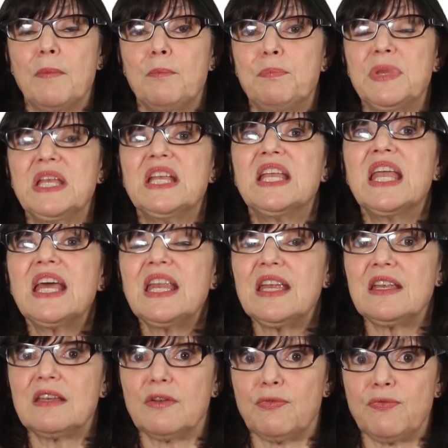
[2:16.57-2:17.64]

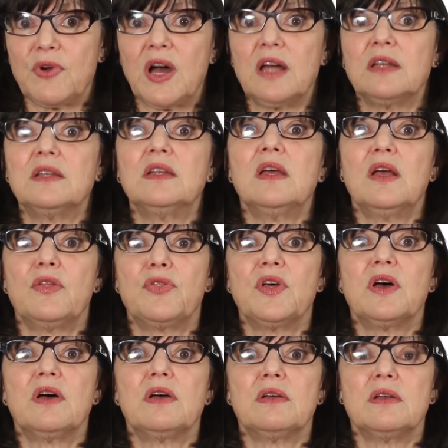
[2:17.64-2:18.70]
beginning to fund
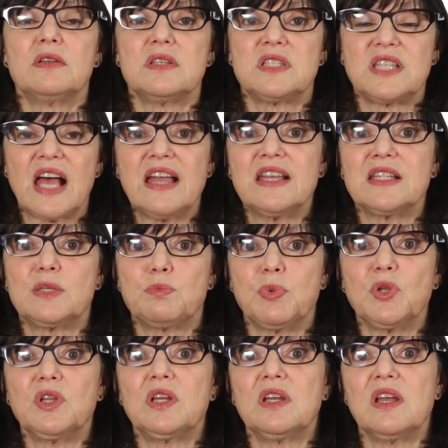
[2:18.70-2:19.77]
the science
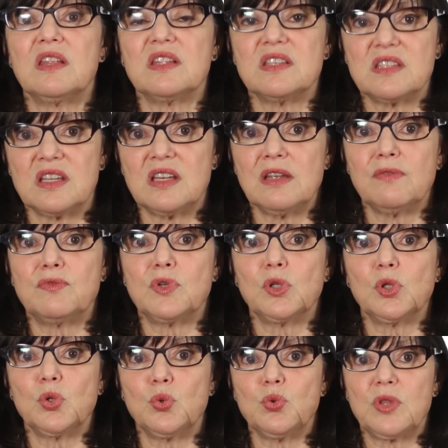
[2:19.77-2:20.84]
building in the city of
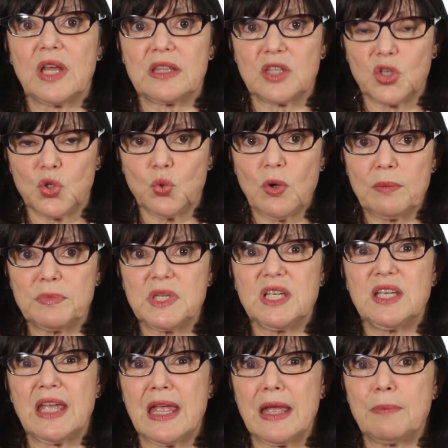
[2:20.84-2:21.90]
Duluth at the UMD
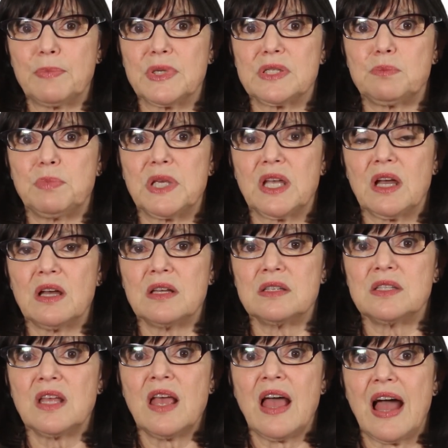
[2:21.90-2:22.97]
campus, because
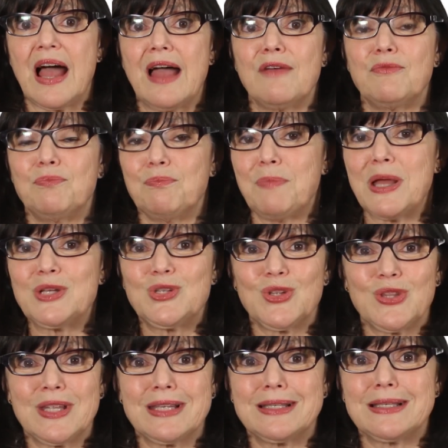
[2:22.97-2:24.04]
I mentioned
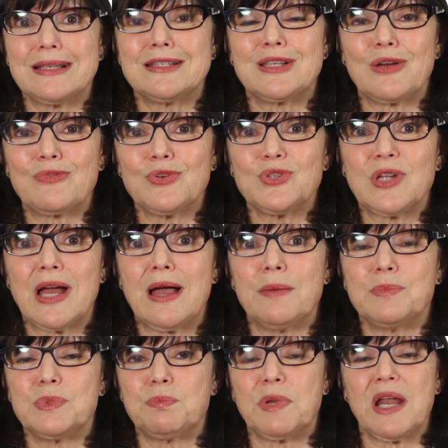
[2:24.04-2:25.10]
this several
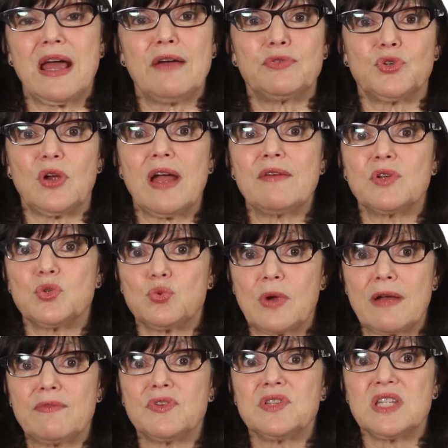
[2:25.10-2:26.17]
times, but after having
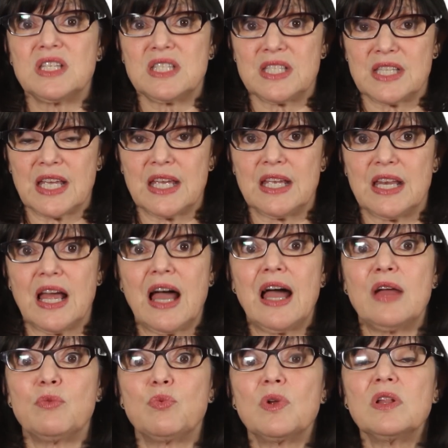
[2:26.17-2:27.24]
traveled the state, I
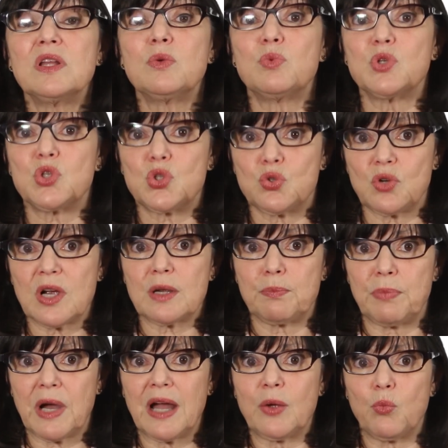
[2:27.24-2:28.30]
really was struck
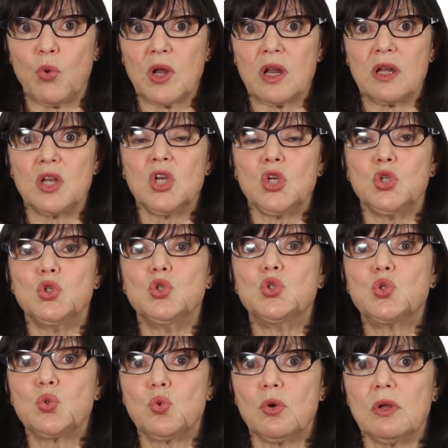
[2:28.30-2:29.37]
by what a
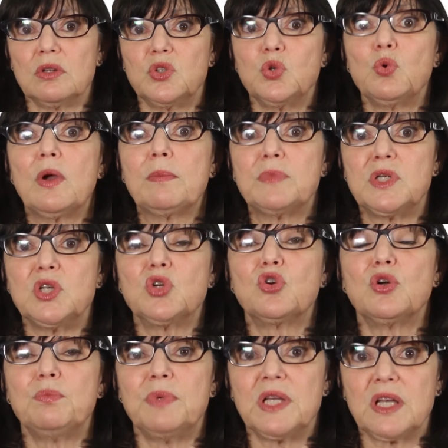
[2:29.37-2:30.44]
jewel UMD
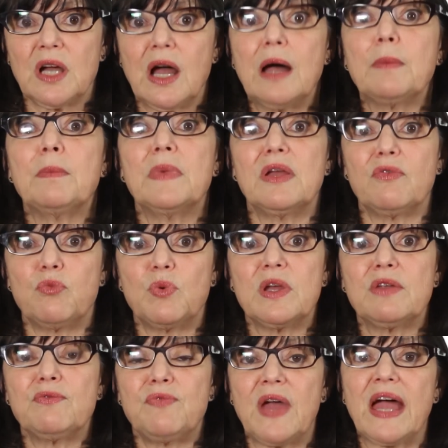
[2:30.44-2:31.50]
could become if we
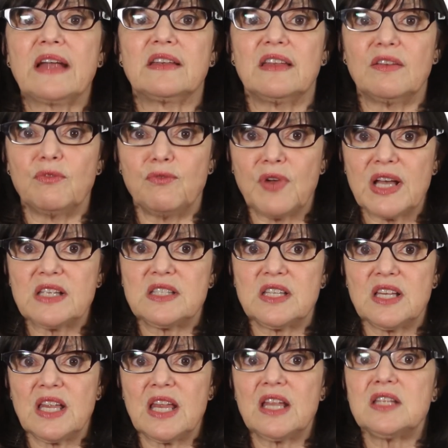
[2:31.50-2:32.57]
in fact
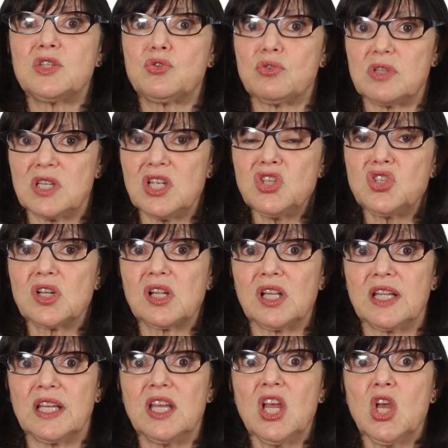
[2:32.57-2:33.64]
invested in it
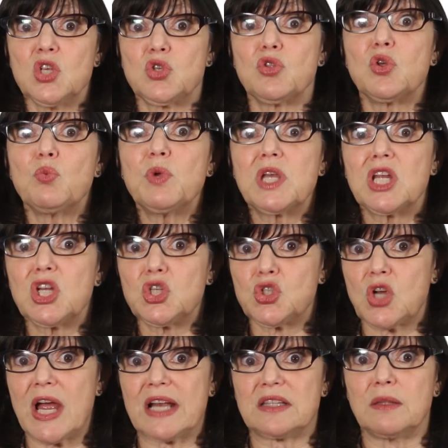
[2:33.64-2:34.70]
strategically so that we could
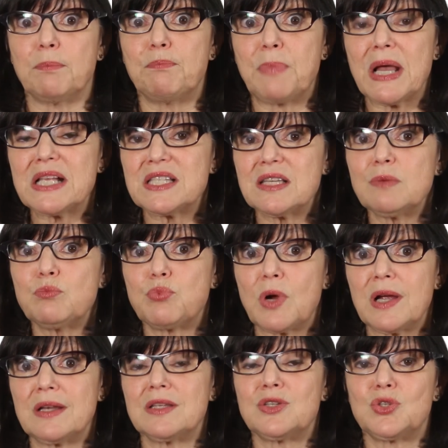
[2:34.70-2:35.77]
attract the best and
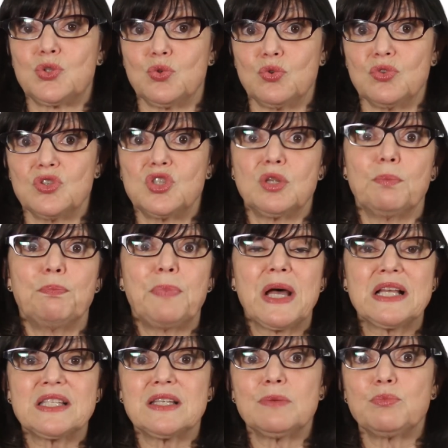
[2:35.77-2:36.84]
brightest students, the
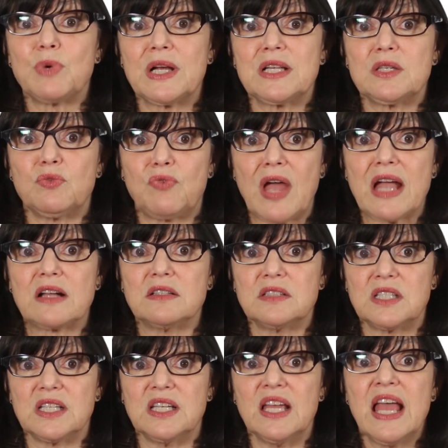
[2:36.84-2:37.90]
best and brightest
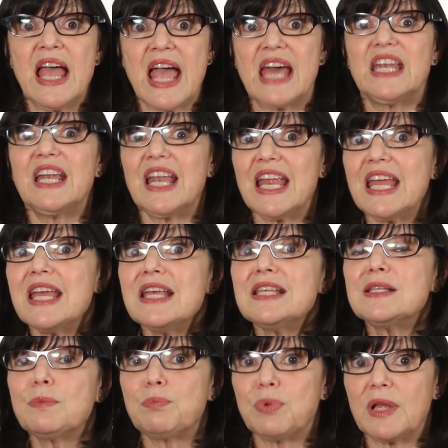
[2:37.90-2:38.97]
faculty. And it is
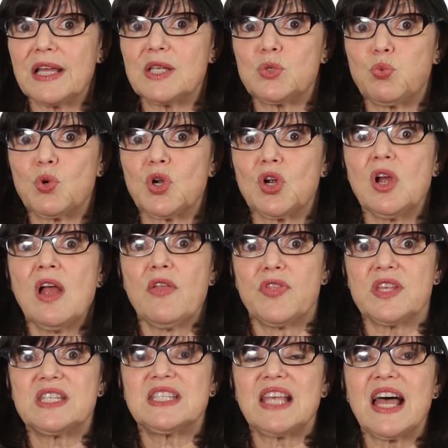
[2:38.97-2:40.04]
a place where the
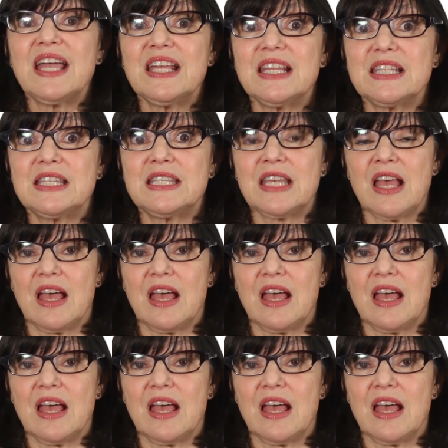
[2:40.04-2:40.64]
science